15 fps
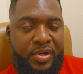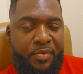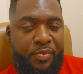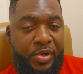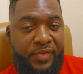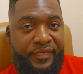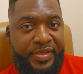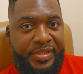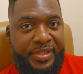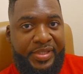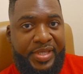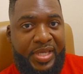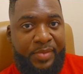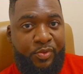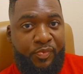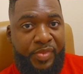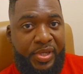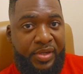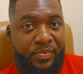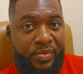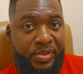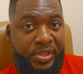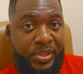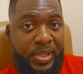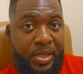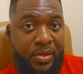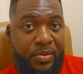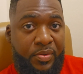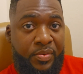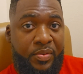previous example, being really
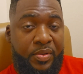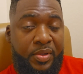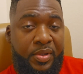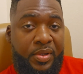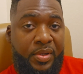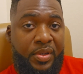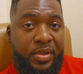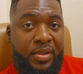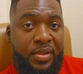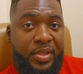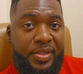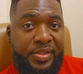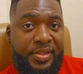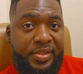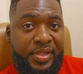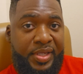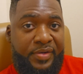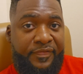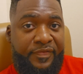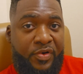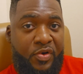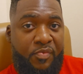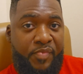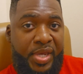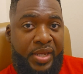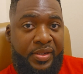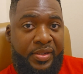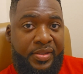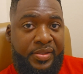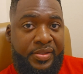low, let's just say deferred
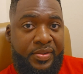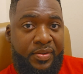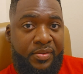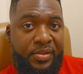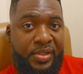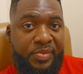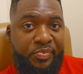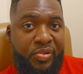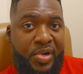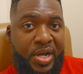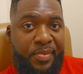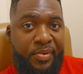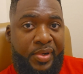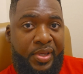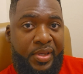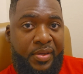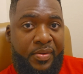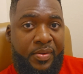maintenance on this property